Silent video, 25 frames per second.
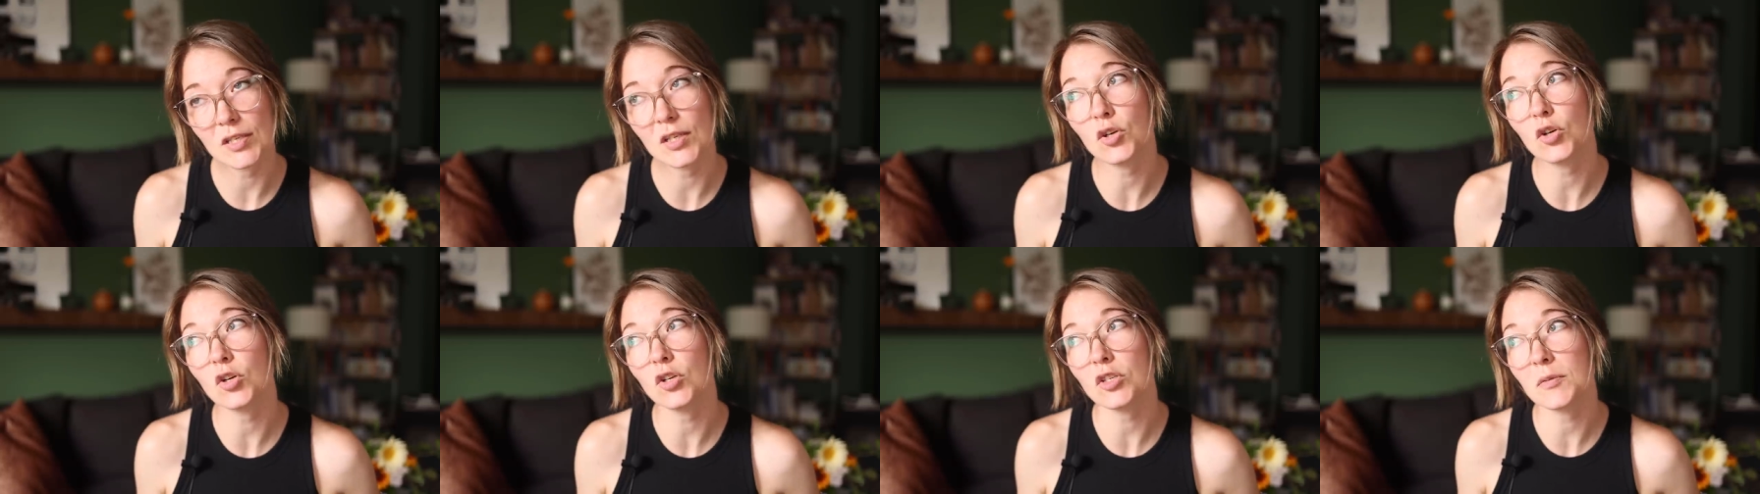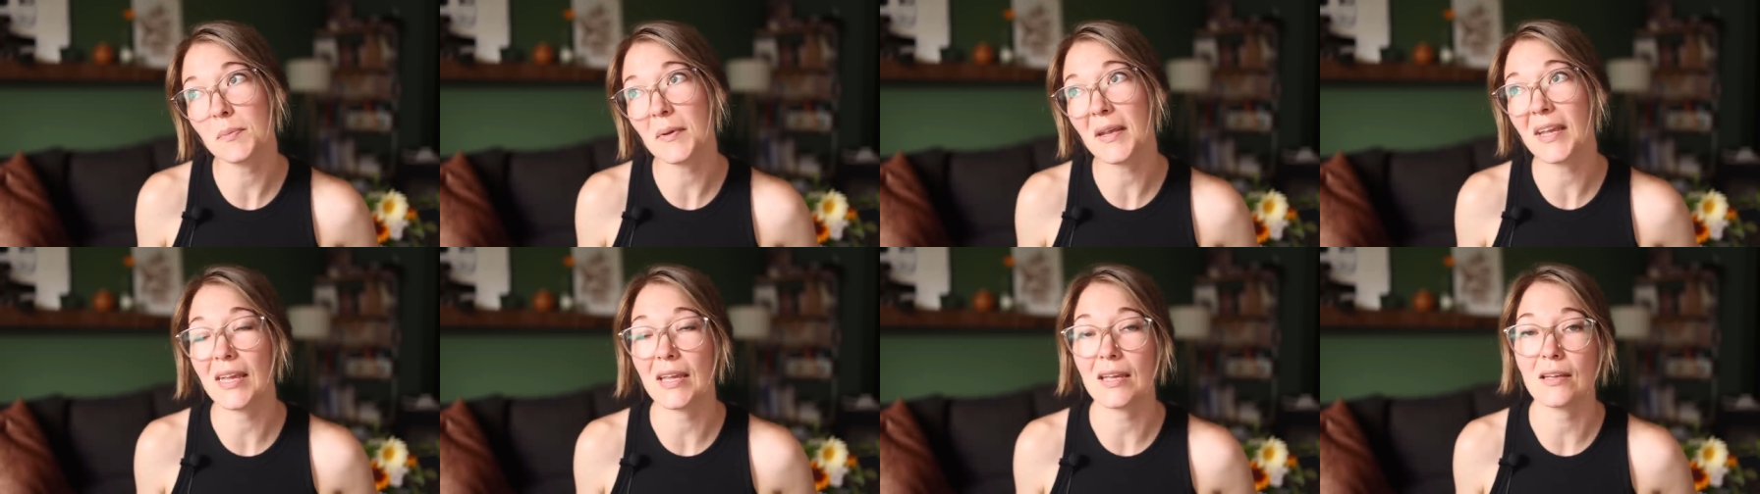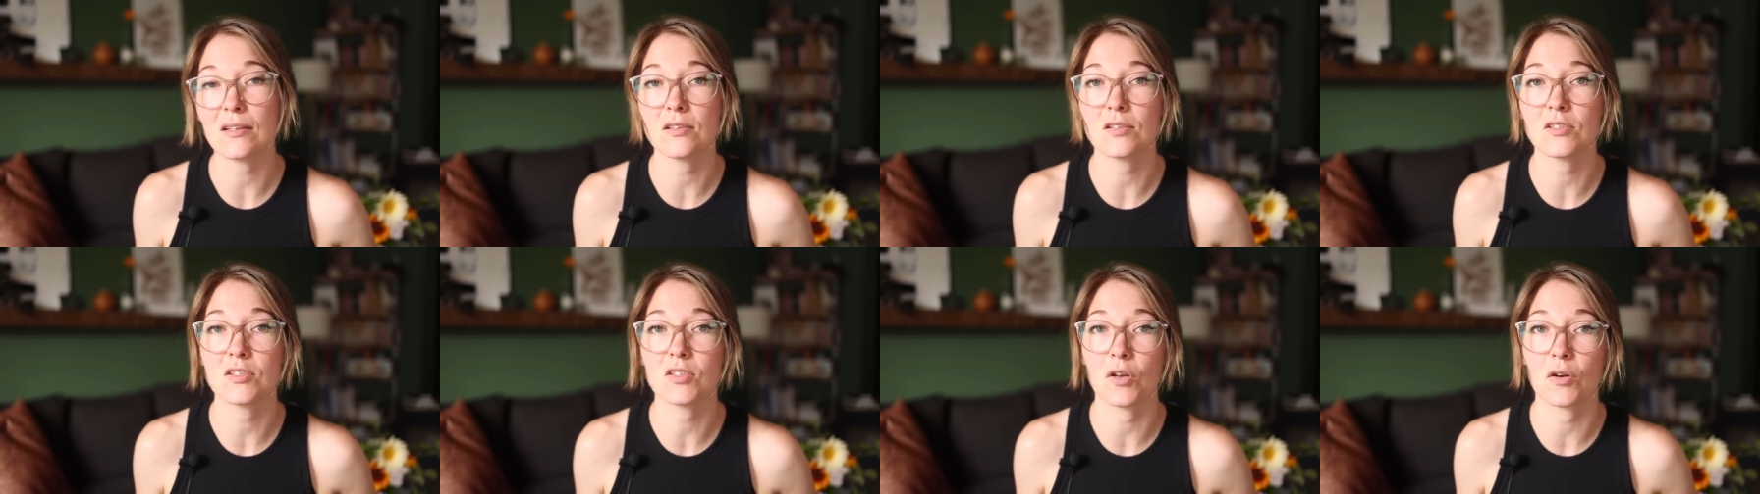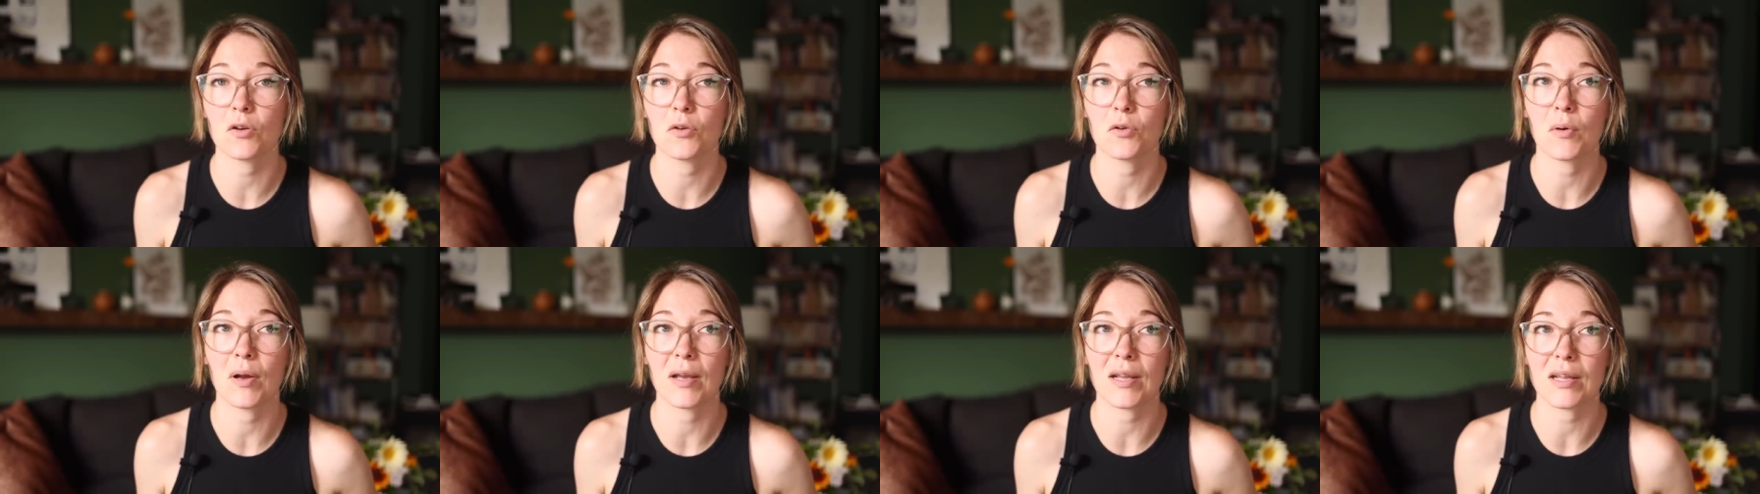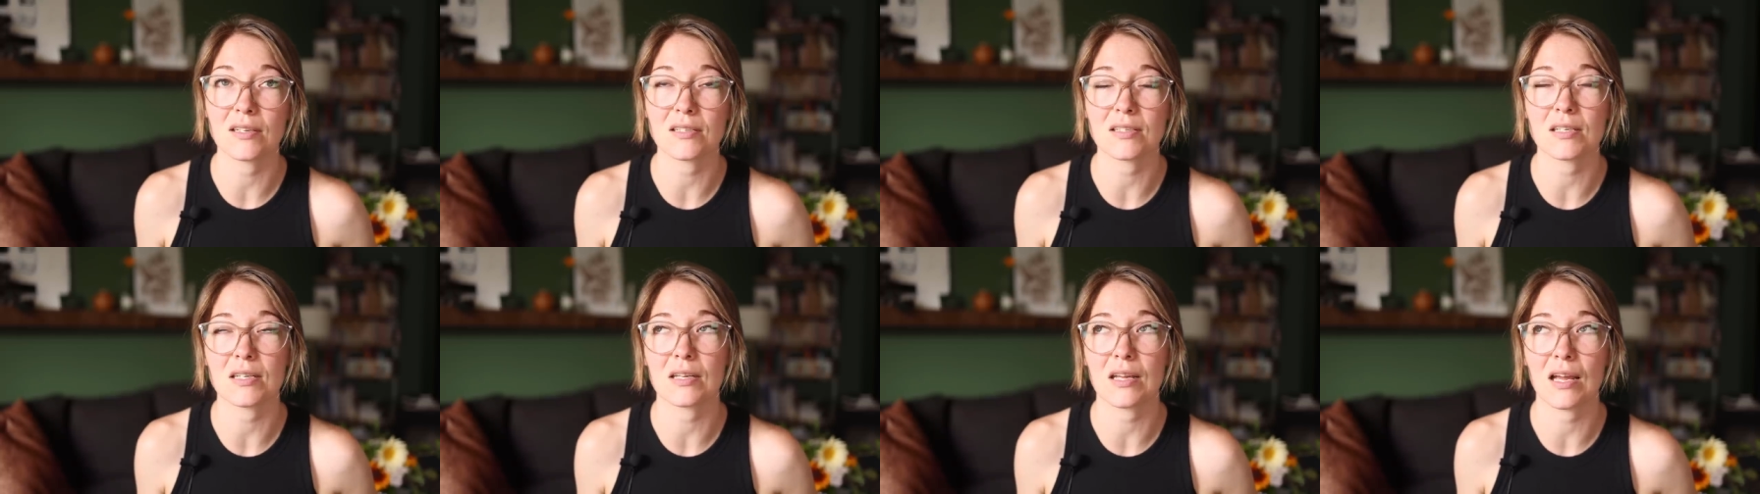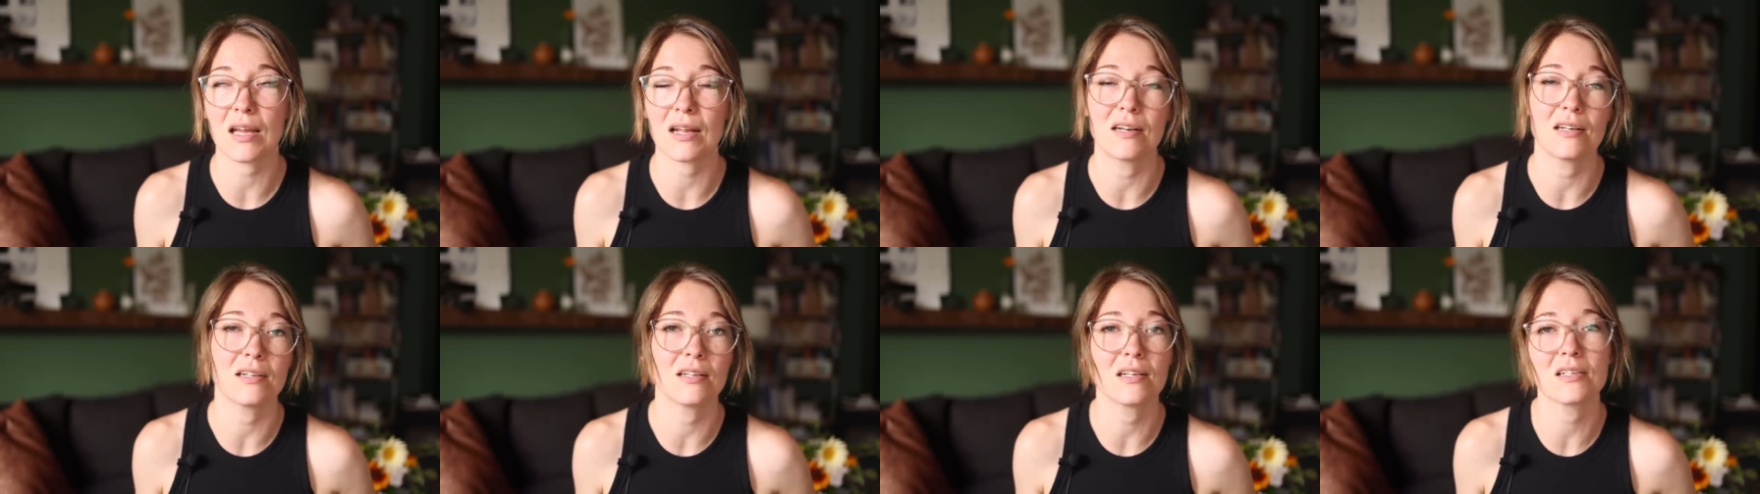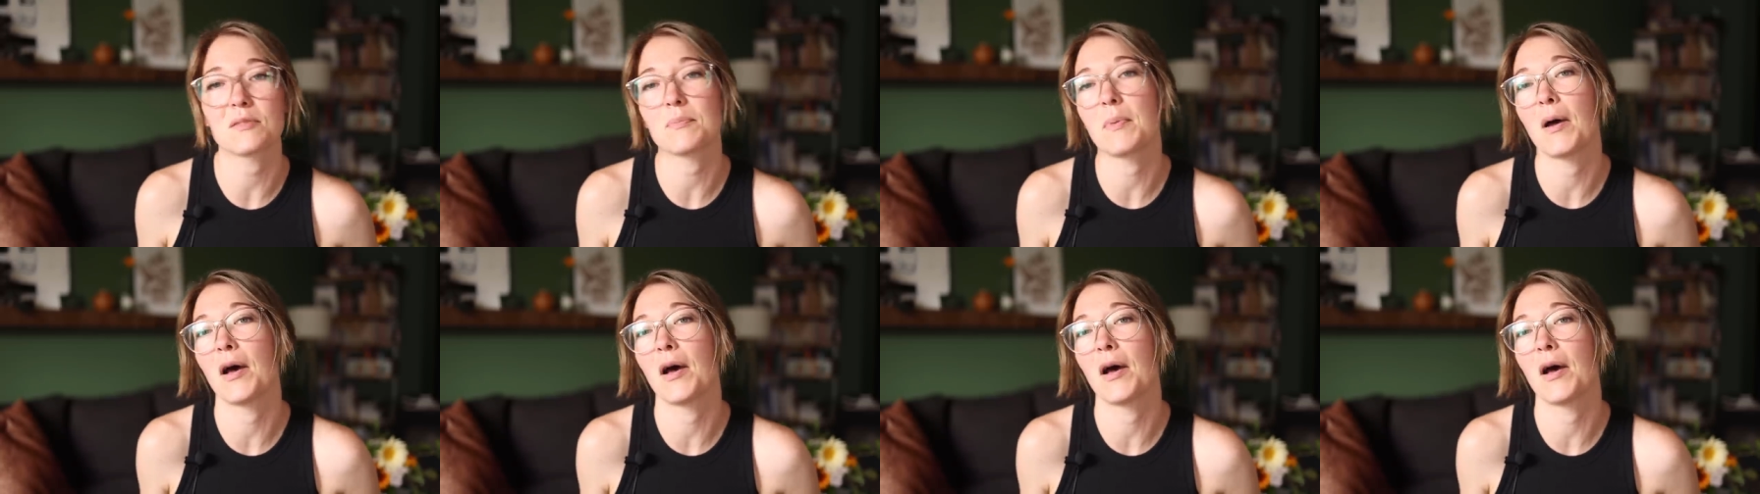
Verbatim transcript: It hurts my hands, so I guess it kind of does